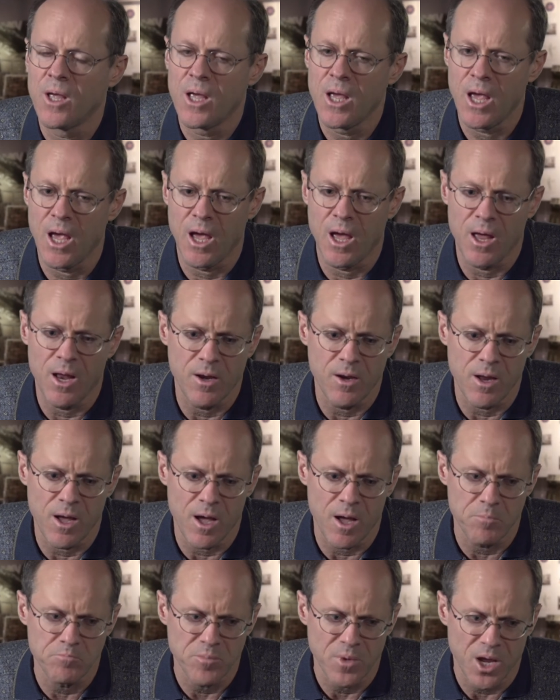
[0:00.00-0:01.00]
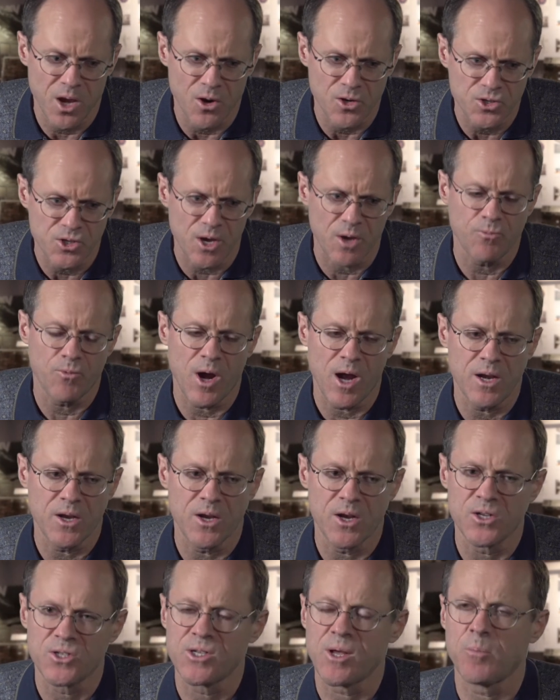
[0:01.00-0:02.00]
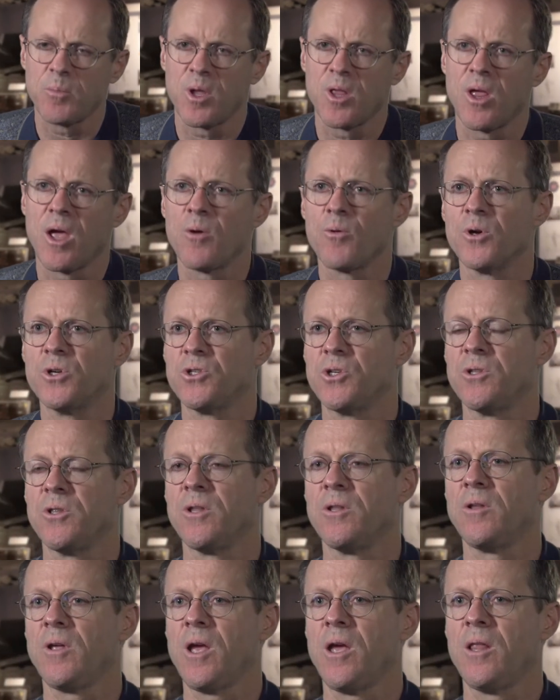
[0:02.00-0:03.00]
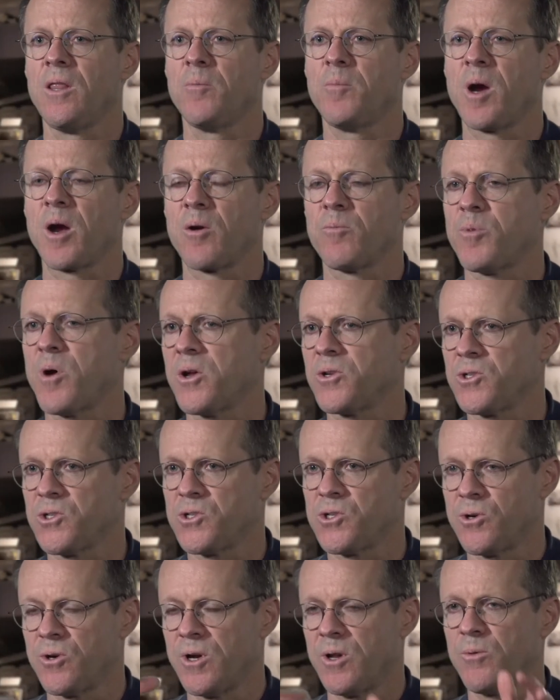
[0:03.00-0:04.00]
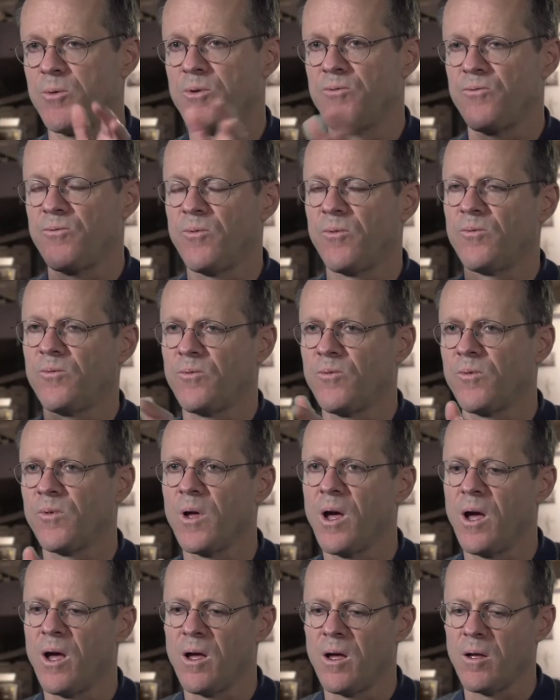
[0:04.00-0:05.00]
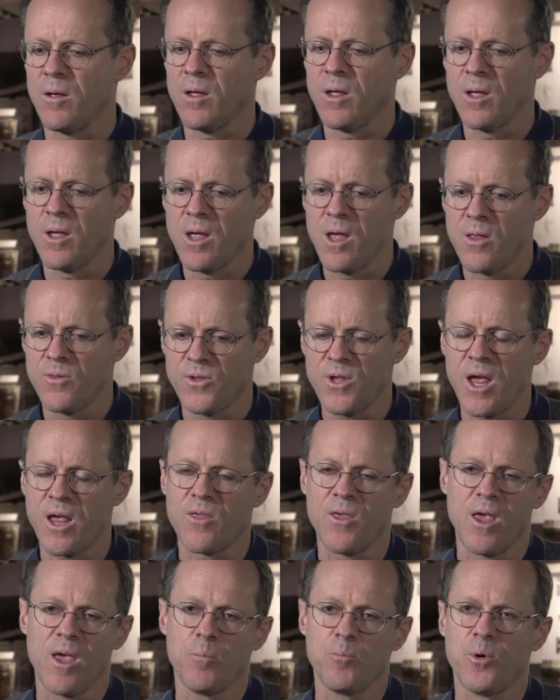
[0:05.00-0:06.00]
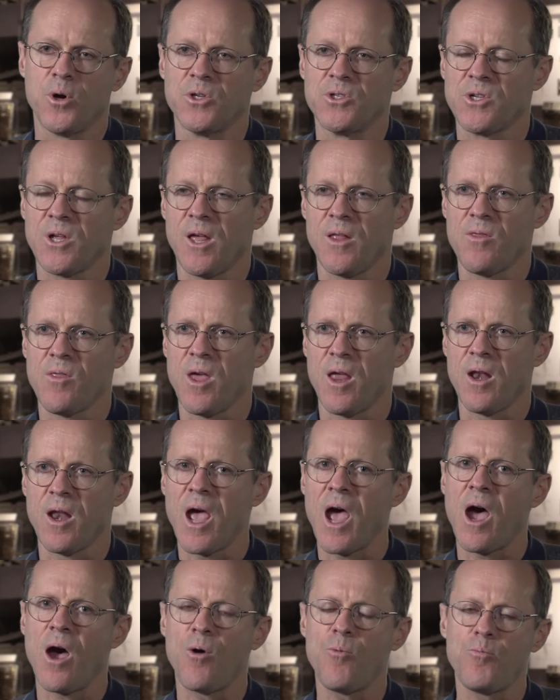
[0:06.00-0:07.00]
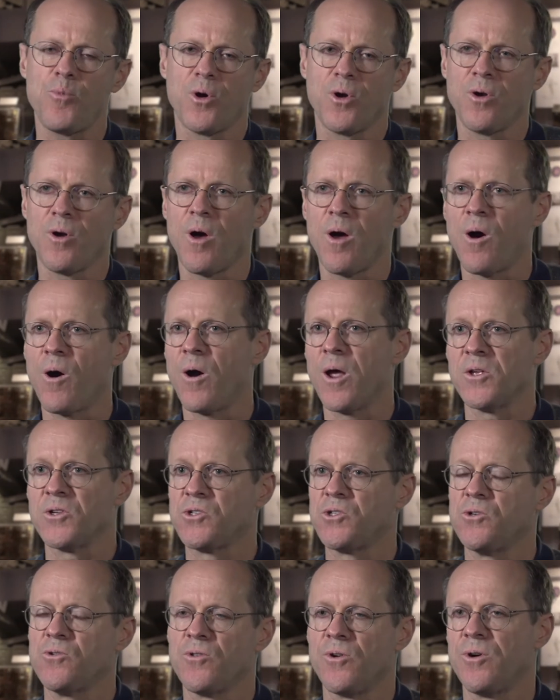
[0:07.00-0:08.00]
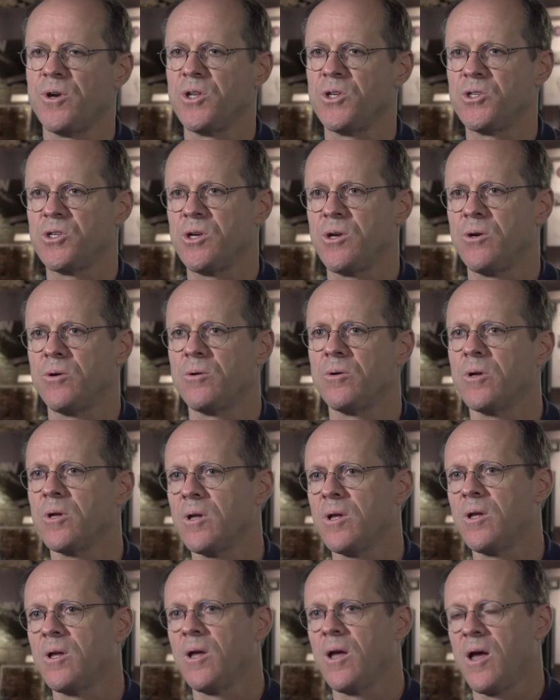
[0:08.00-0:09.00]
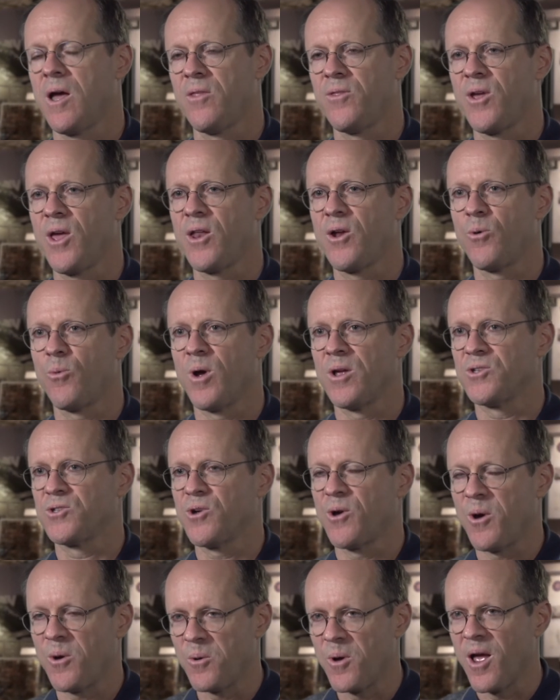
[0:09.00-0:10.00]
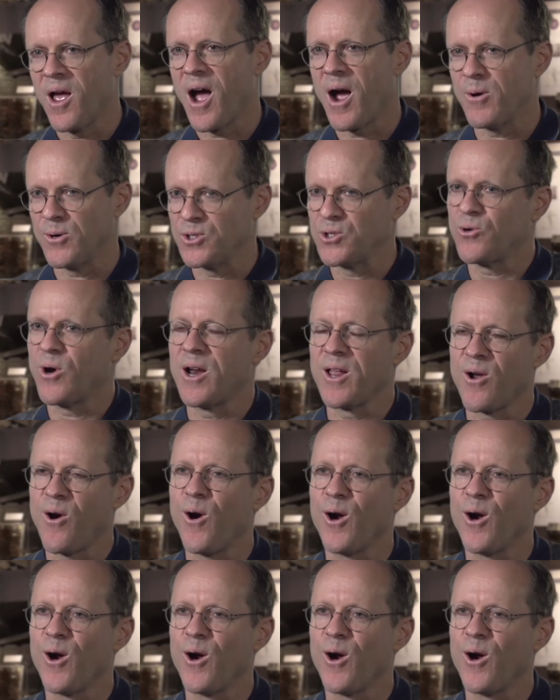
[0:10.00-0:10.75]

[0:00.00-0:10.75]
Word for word: and you know, so I'd write an assembly language in the microprocessor, and it would take the inputs and then output RS-232. The other way. So I was running